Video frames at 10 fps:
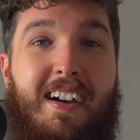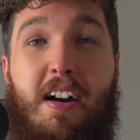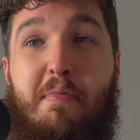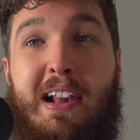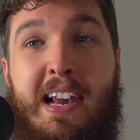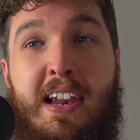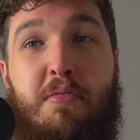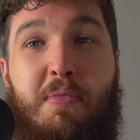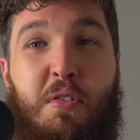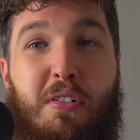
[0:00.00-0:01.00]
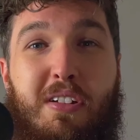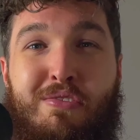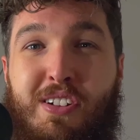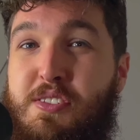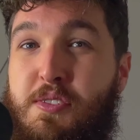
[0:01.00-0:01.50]
I'm a little bit
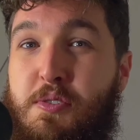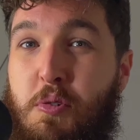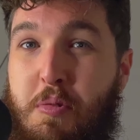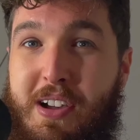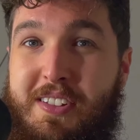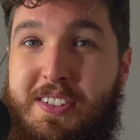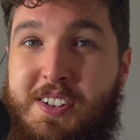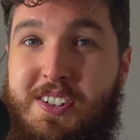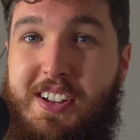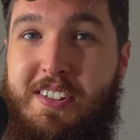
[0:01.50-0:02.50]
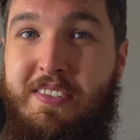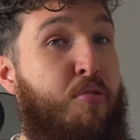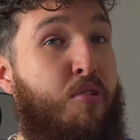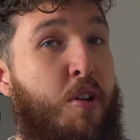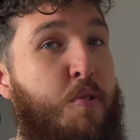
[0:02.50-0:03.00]
qualified to talk about this shit.
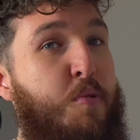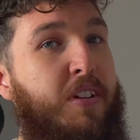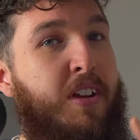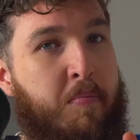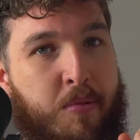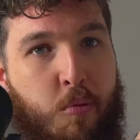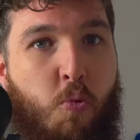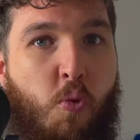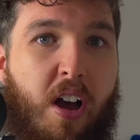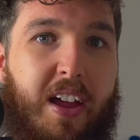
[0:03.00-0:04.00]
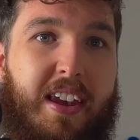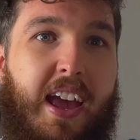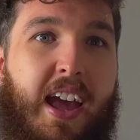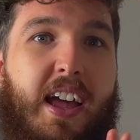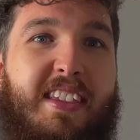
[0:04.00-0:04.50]
Pro number one,
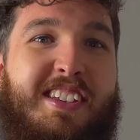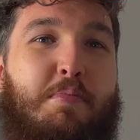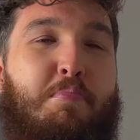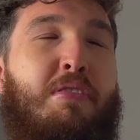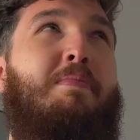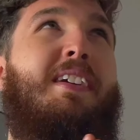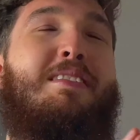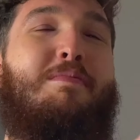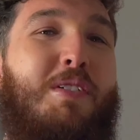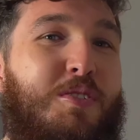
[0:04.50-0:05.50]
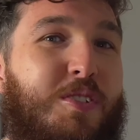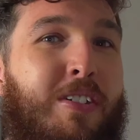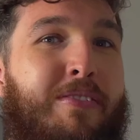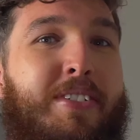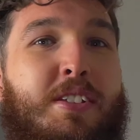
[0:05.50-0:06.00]
and this is probably the most
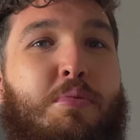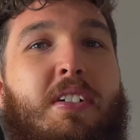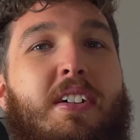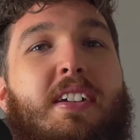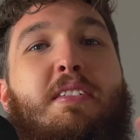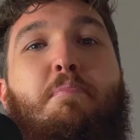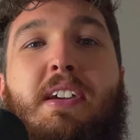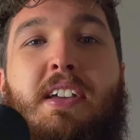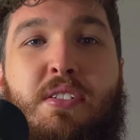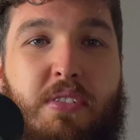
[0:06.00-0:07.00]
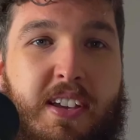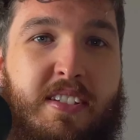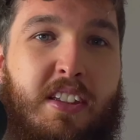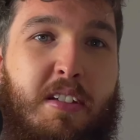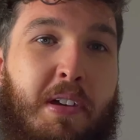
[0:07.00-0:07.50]
obvious one and the biggest
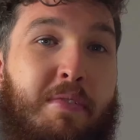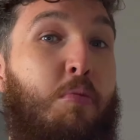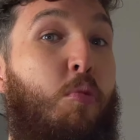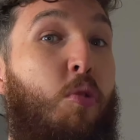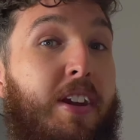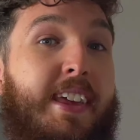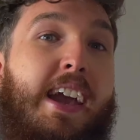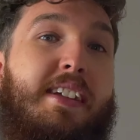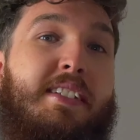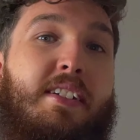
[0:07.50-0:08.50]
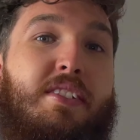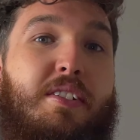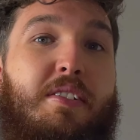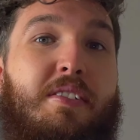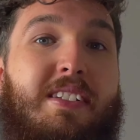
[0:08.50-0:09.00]
reason that people want to get
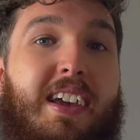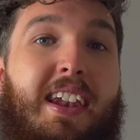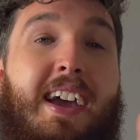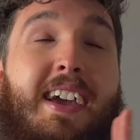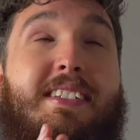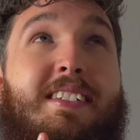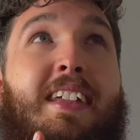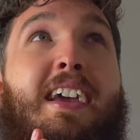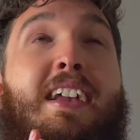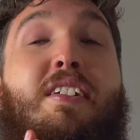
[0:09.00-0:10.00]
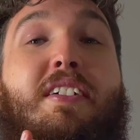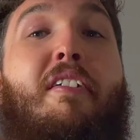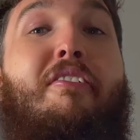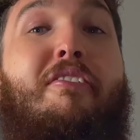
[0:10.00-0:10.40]
tattoos, and that is that they look